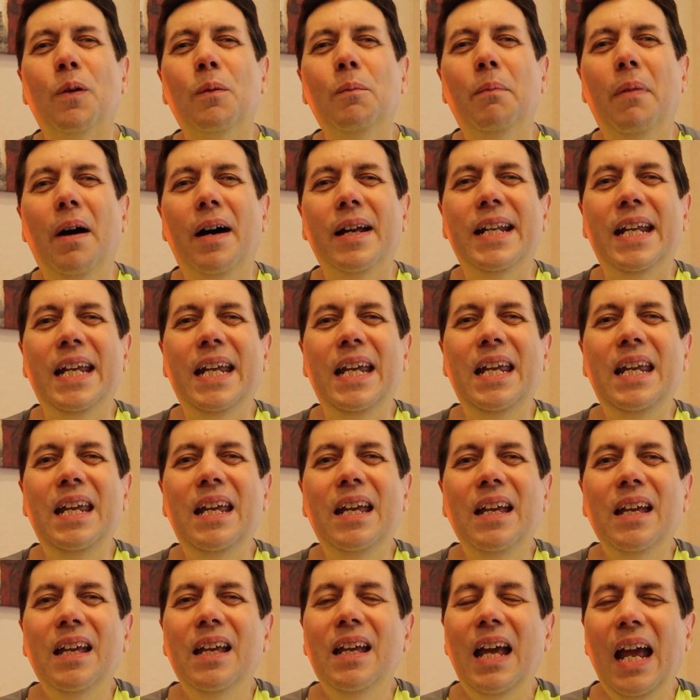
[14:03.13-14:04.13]
for
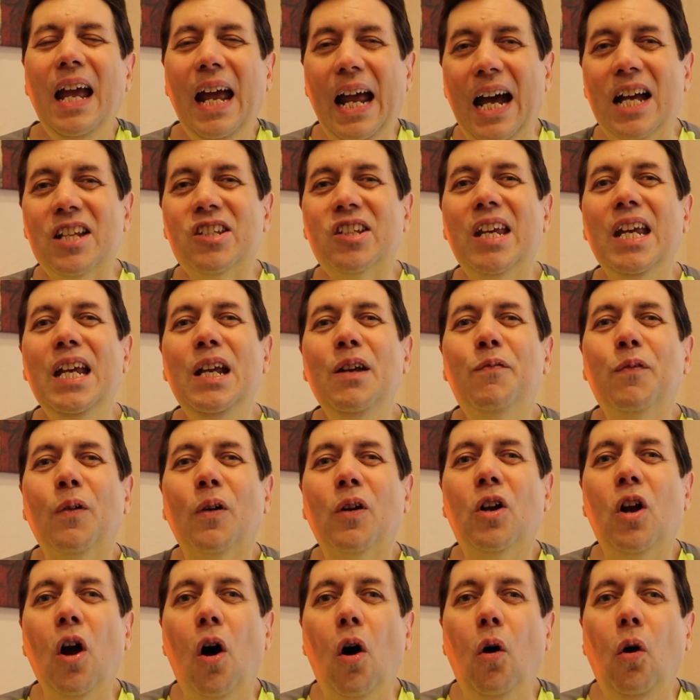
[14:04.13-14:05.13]
money, asking for
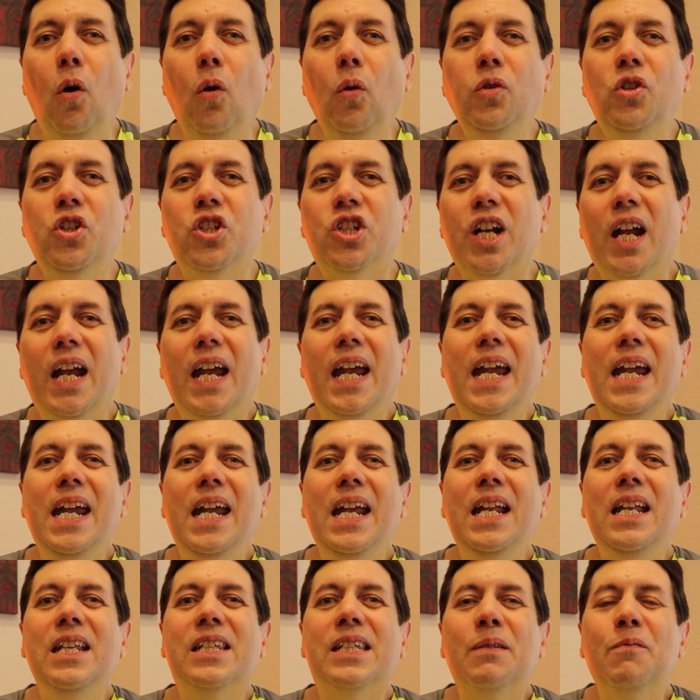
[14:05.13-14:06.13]
gold
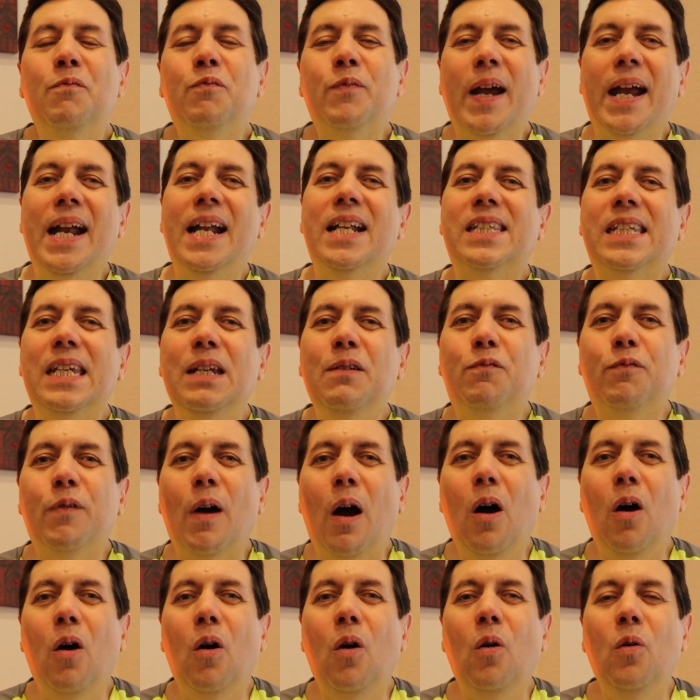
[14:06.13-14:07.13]
chains and fancy
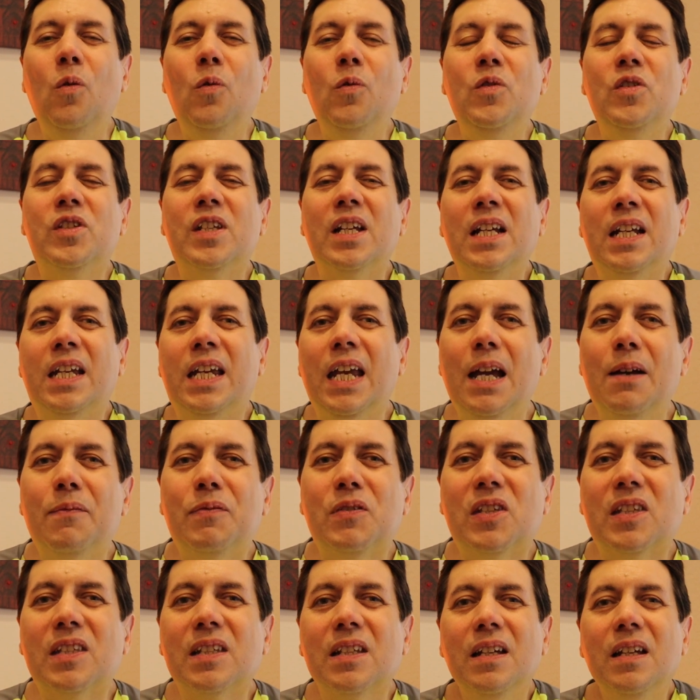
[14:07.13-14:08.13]
phones and
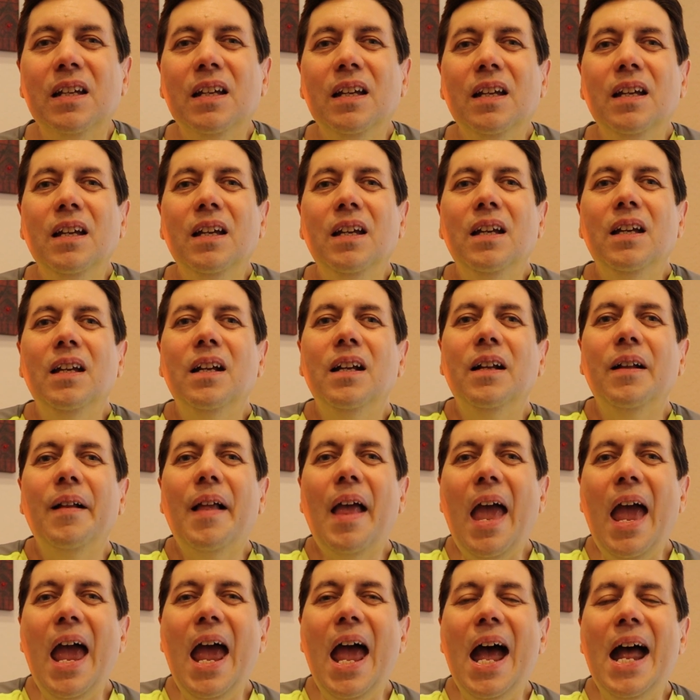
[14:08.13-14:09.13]
gifts,
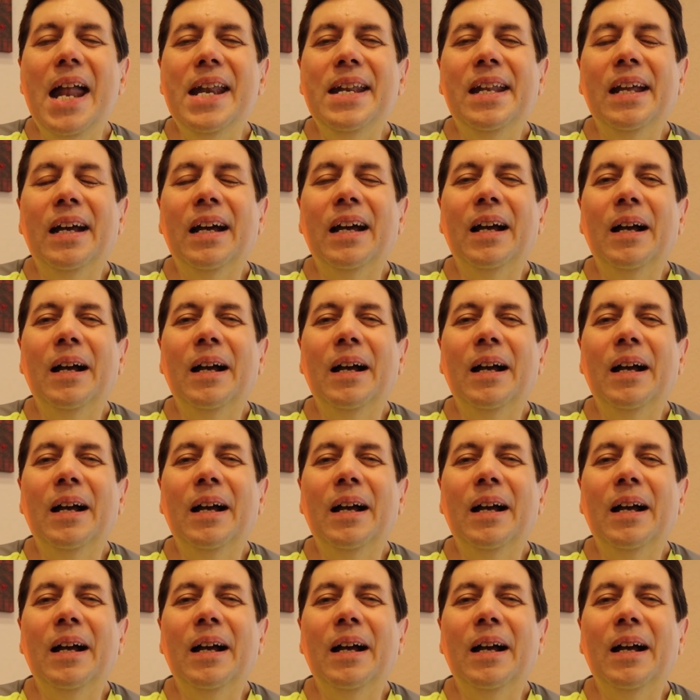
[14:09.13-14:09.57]
and